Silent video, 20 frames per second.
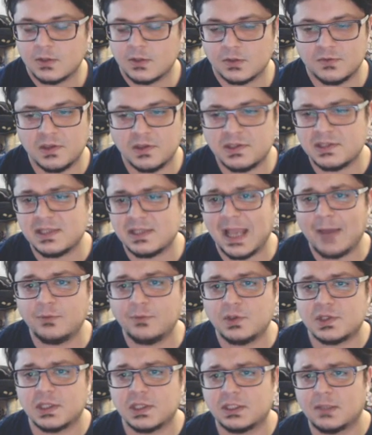So this is
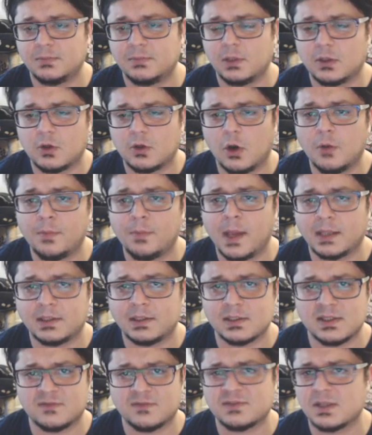how you set up your
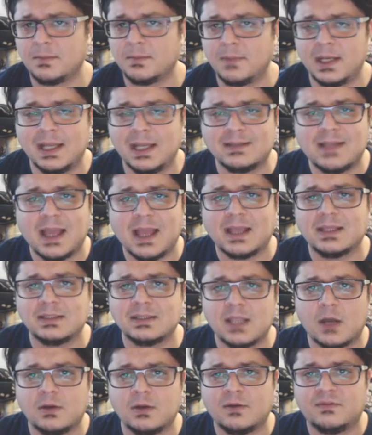compactness. If somebody
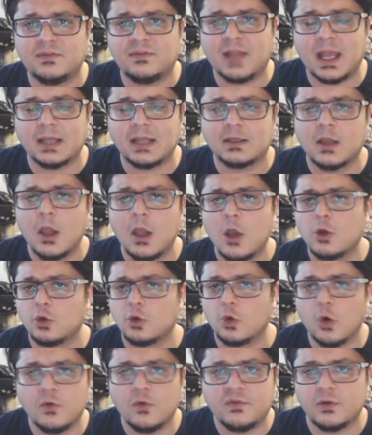attacking down a flank,
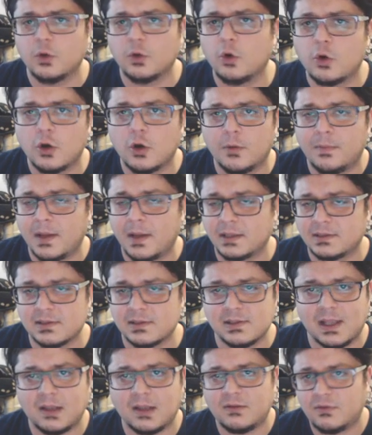go for low
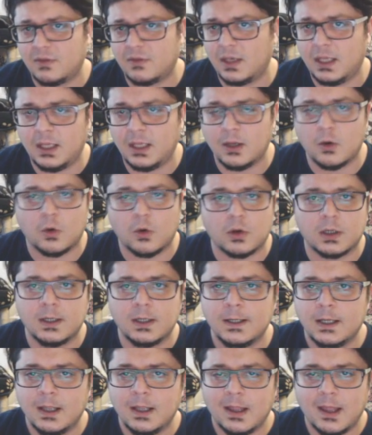compactness like 3
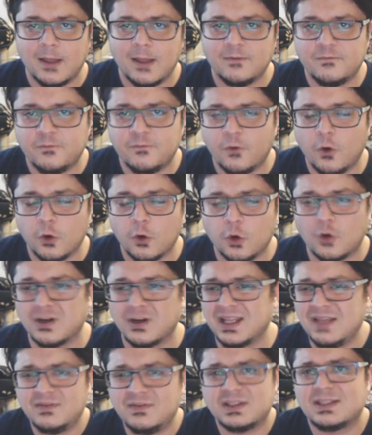or 4,
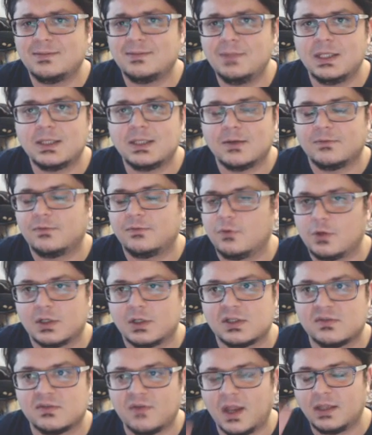or leave it to medium.
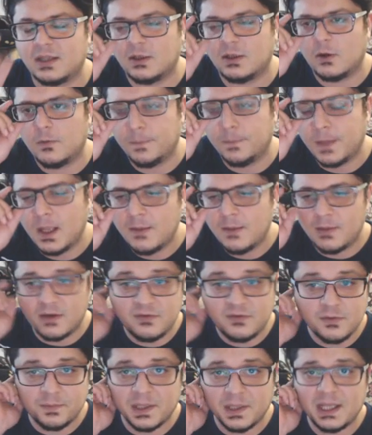4 is fine, you know.
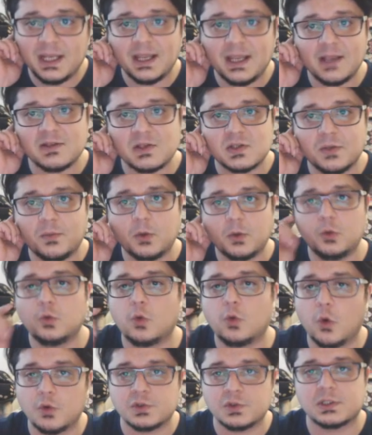But if you're playing against someone
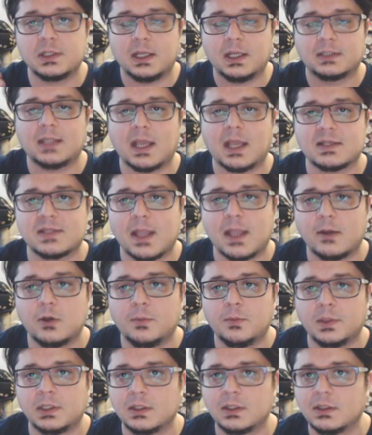who constantly attacks
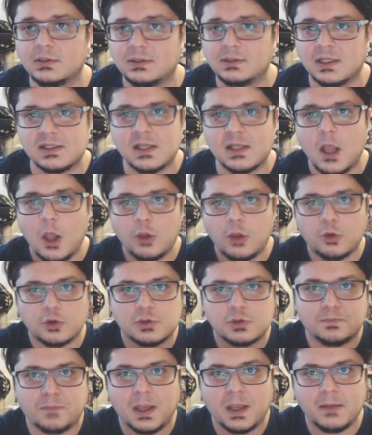down the middle and does
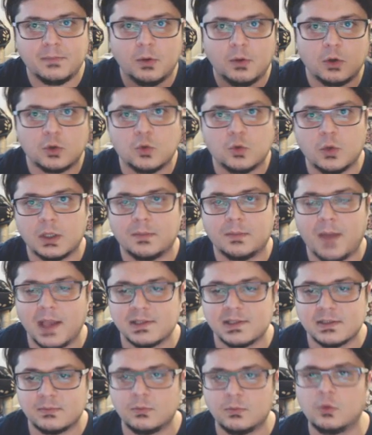those ping pong quick
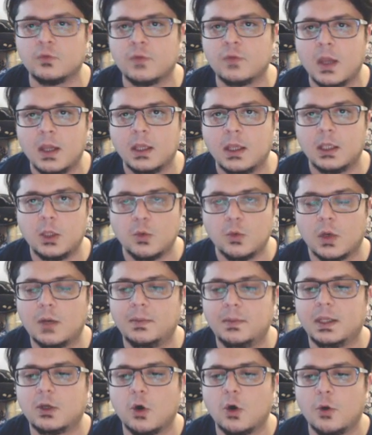passing move, you
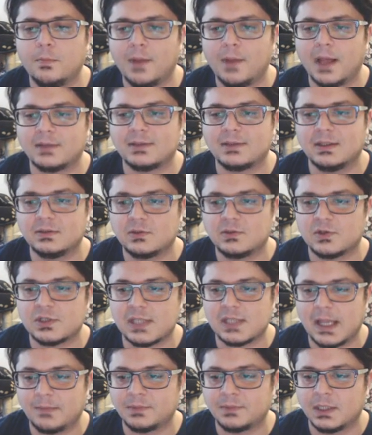want to be compact to
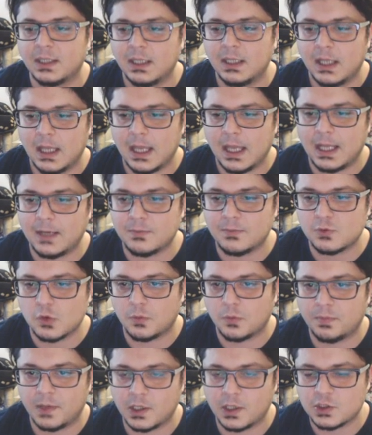intercept and
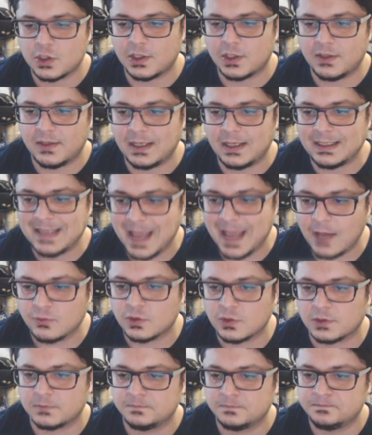absorb pressure and then
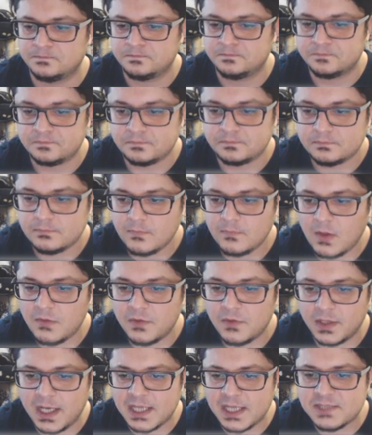counter.
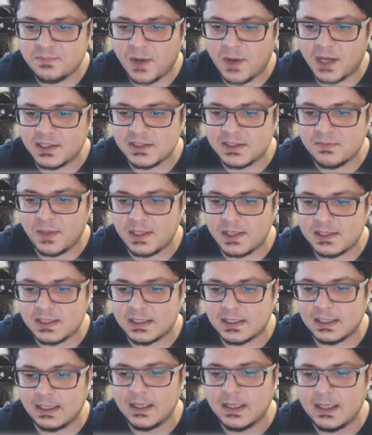The next part is
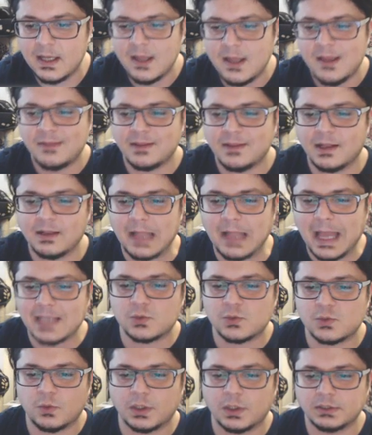basically the
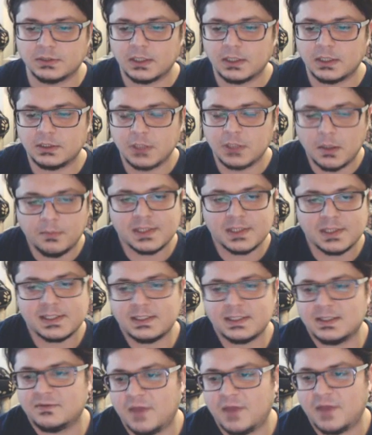last one,
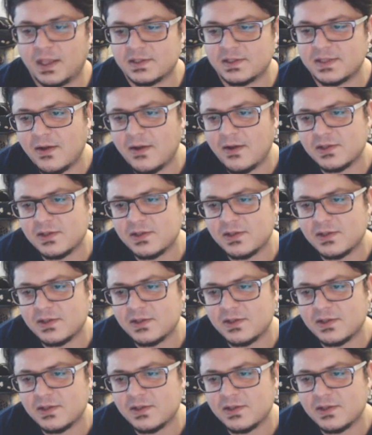numbers in defense.